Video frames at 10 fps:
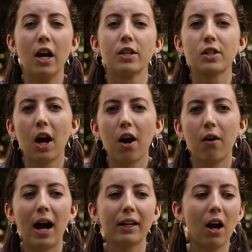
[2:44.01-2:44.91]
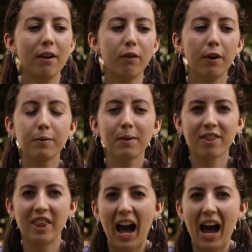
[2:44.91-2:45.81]
So I got involved
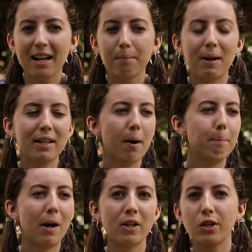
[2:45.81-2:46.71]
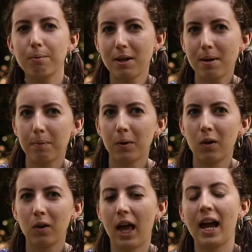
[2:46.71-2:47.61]
with that, met a bunch of people,